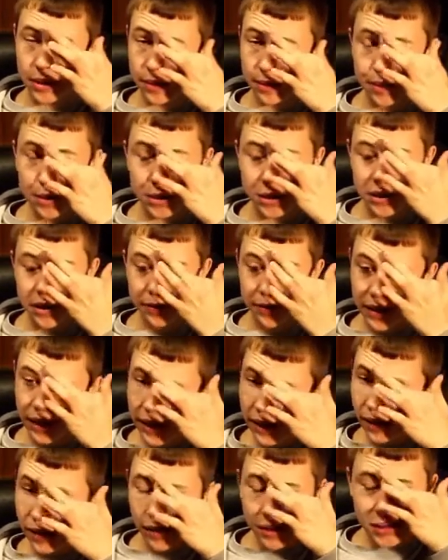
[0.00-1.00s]
put some of
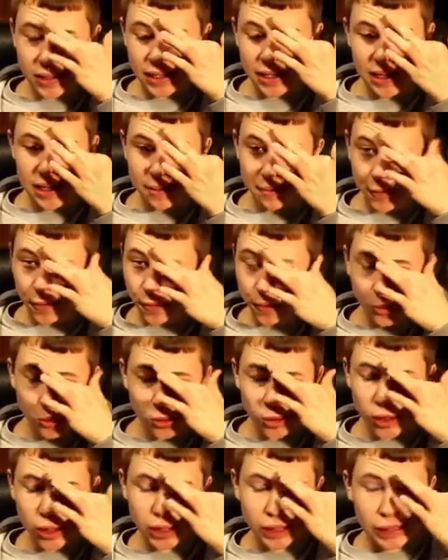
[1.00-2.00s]
that on the night
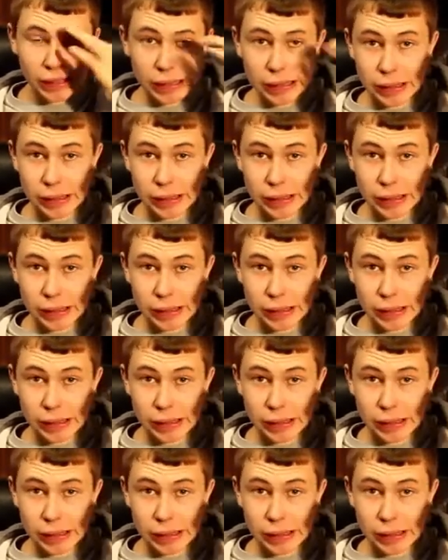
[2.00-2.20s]
before,